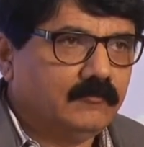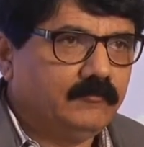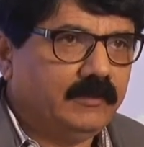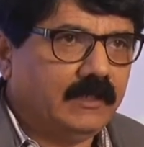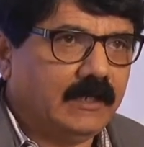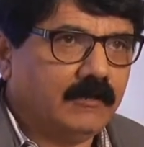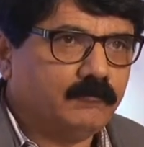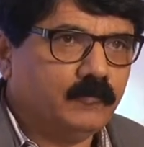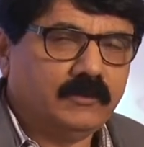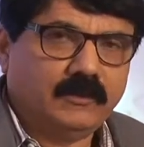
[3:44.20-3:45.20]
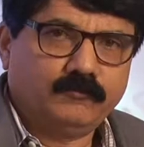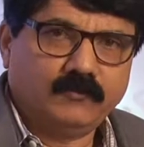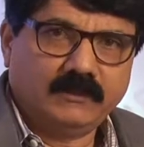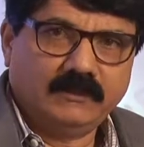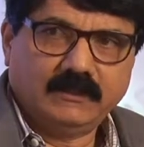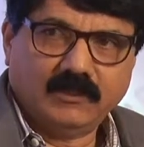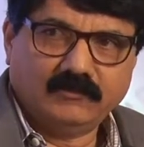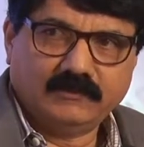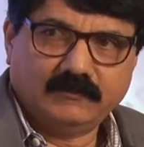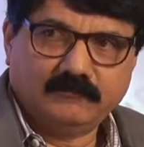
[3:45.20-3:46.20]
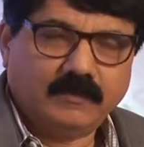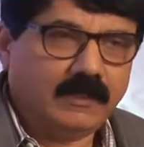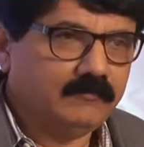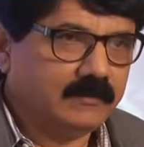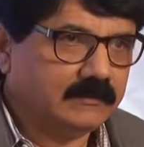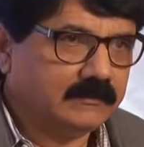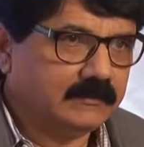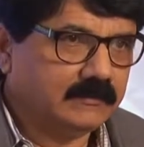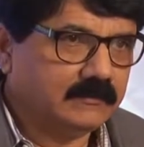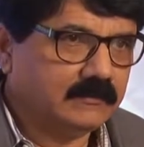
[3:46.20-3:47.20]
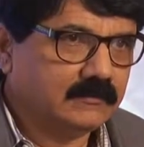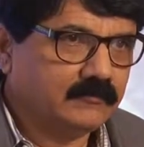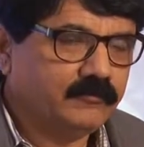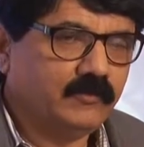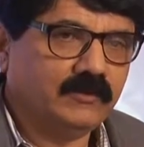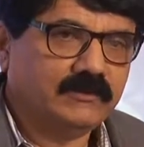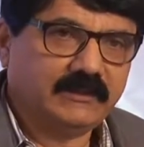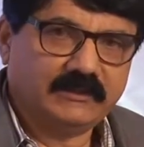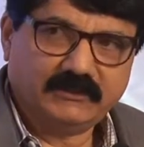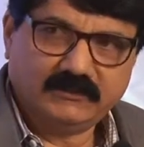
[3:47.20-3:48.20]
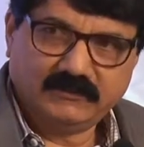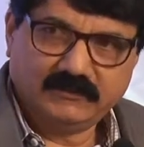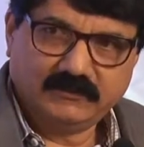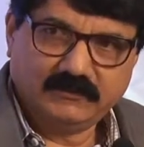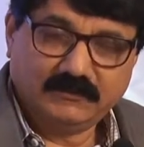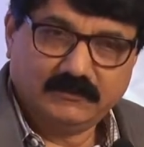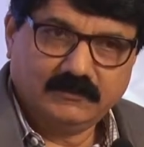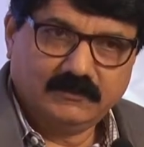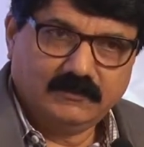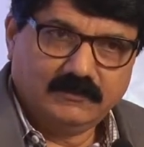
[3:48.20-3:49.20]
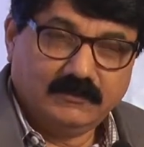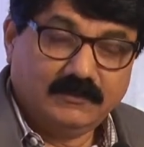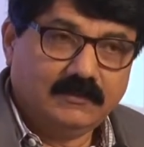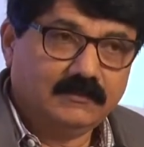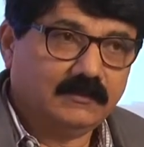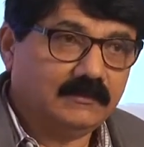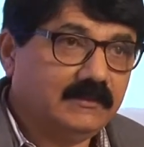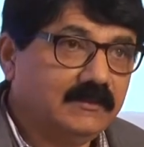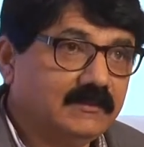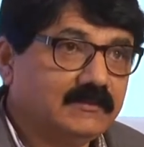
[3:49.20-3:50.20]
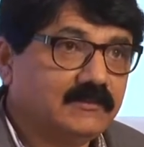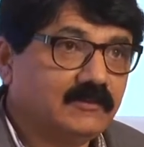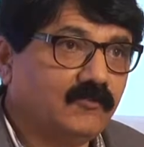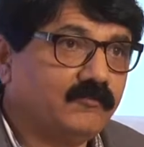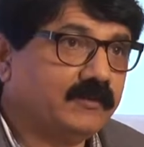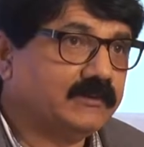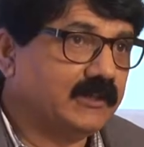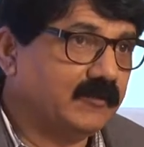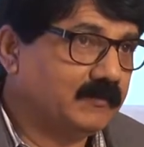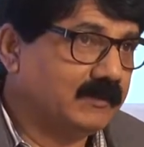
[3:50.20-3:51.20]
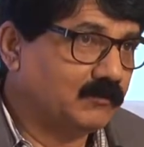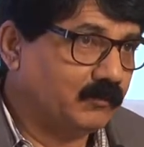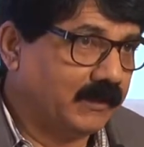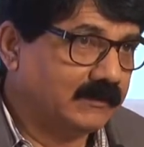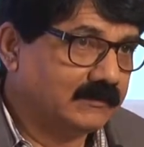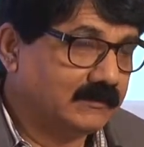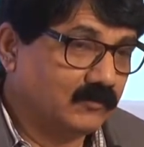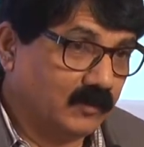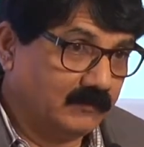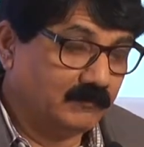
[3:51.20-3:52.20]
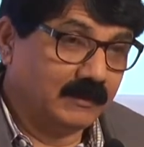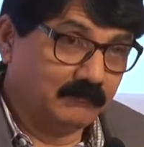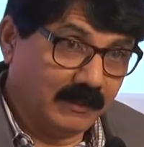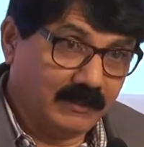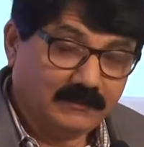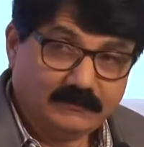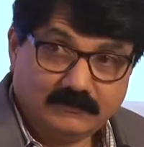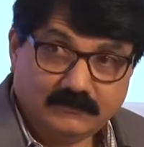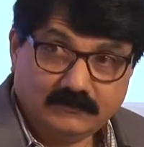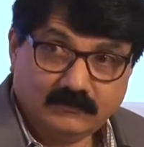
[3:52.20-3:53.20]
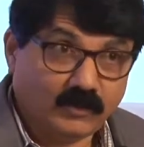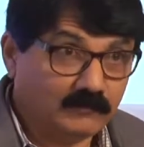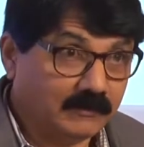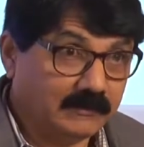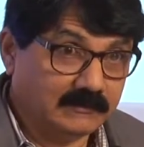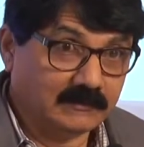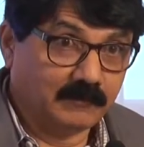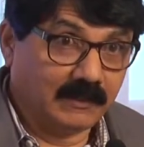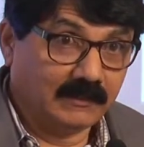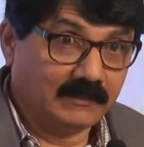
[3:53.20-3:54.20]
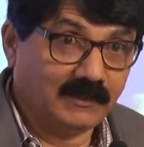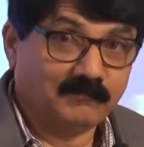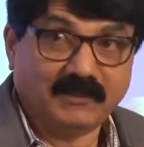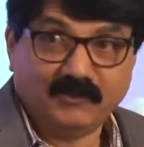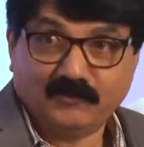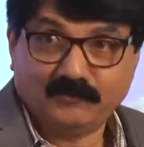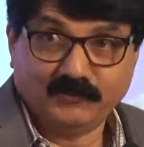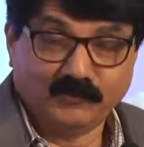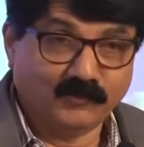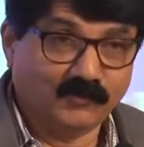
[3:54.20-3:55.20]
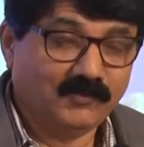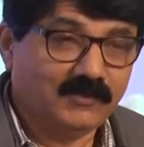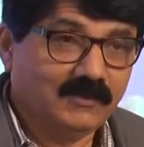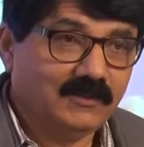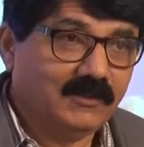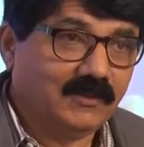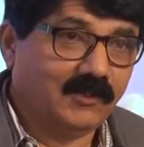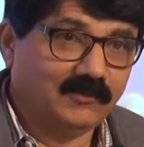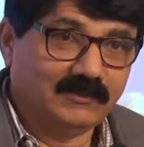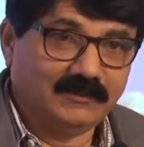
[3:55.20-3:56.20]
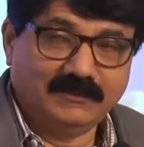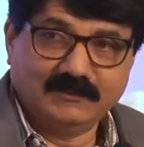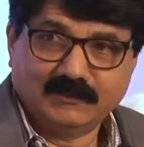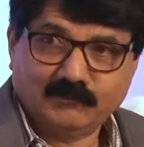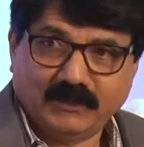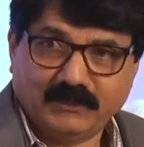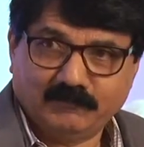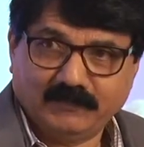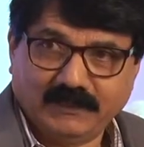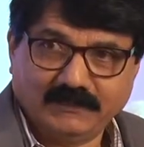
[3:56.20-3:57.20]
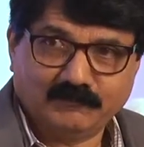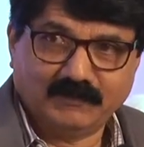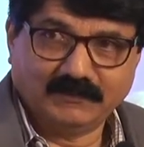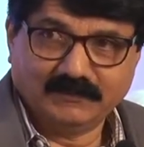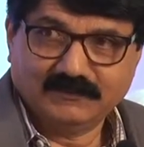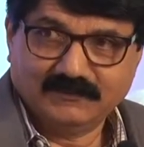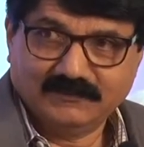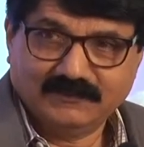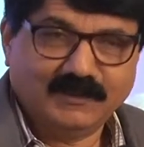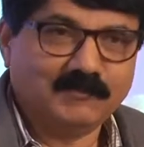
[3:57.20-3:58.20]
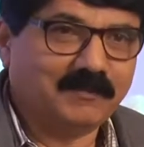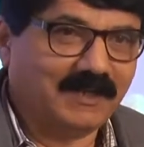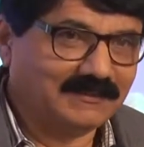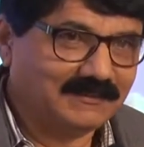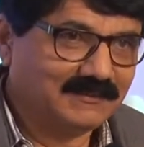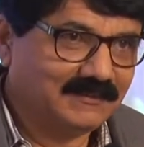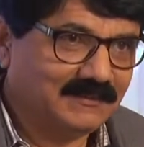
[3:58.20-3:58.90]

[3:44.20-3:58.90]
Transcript: we have more than 14,500 fuel stations the dealers of which have been appointed quite many back, quite many years back, and many of you know how the dealers' appointment has been in past.